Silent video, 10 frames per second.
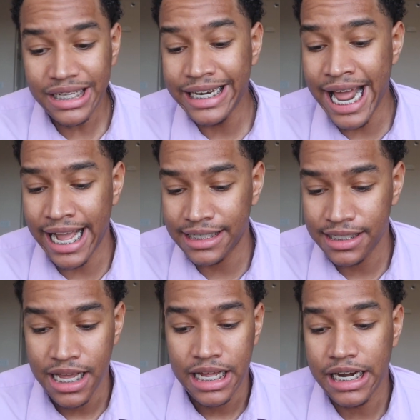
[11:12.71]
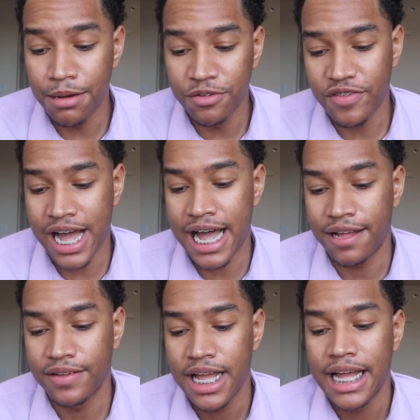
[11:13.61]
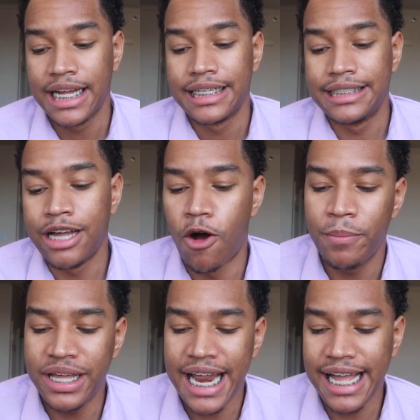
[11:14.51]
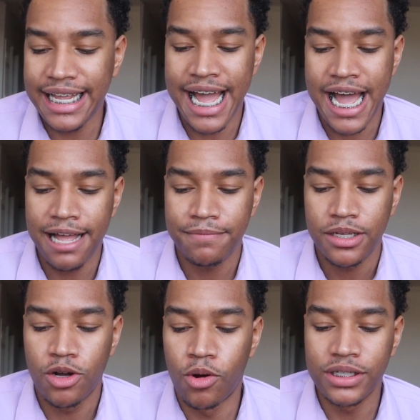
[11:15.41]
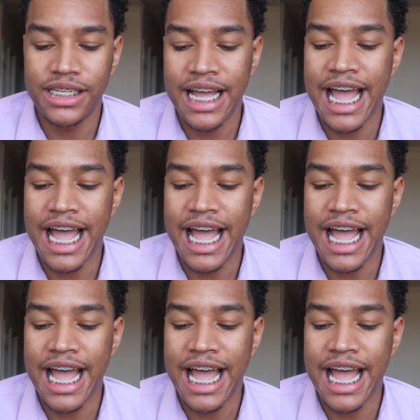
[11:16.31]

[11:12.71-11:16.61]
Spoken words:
Next, number 5, don't be that guy going